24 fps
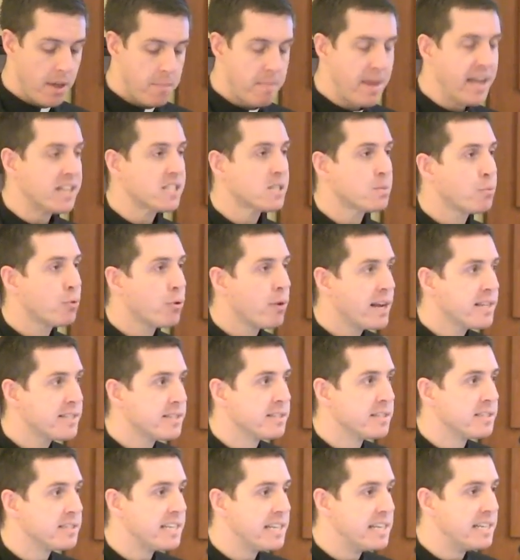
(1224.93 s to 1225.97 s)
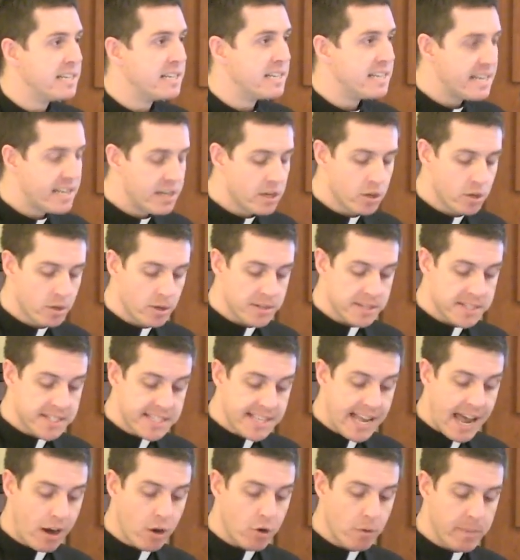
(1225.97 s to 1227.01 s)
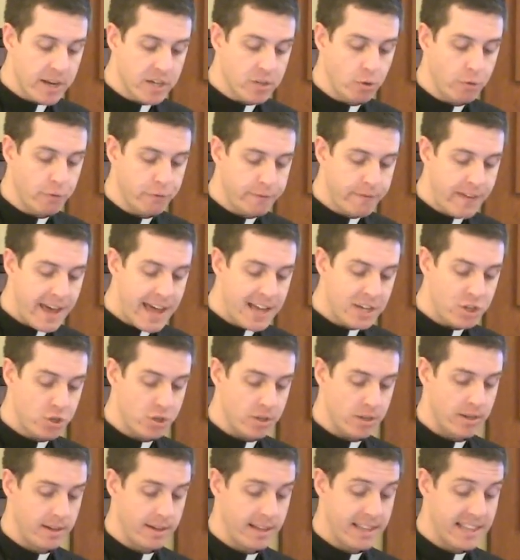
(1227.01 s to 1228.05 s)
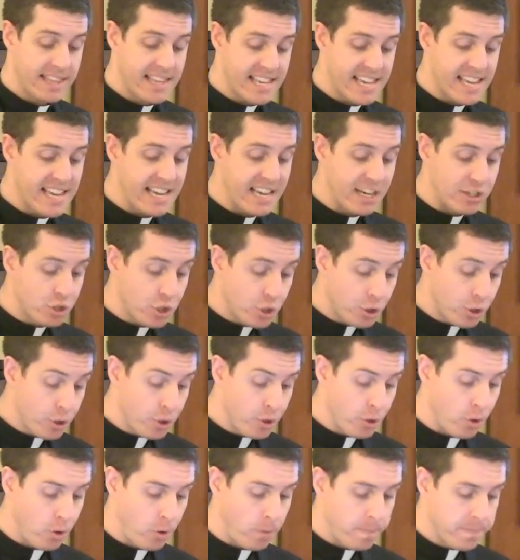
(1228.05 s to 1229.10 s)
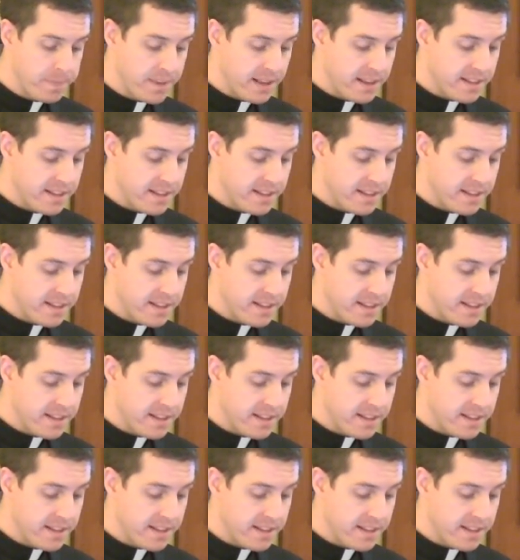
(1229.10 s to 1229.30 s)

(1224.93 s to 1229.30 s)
makes present in near sacramental fashion the eternal,